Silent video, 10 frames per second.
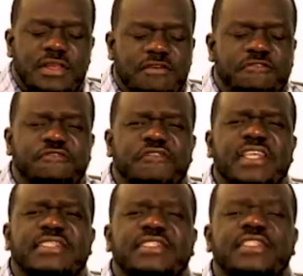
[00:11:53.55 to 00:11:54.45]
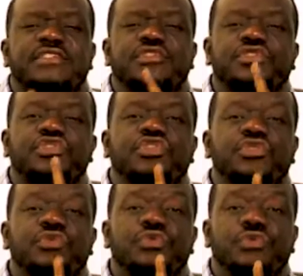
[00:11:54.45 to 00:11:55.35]
The first thing to
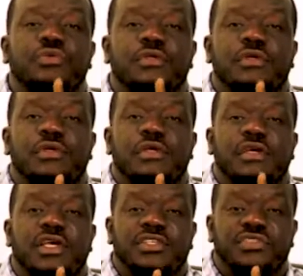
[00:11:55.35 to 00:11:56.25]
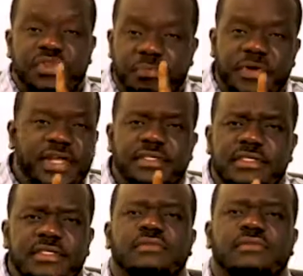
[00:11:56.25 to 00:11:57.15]
do is
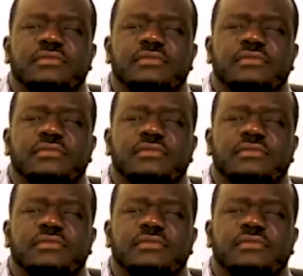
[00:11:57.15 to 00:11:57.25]
repent.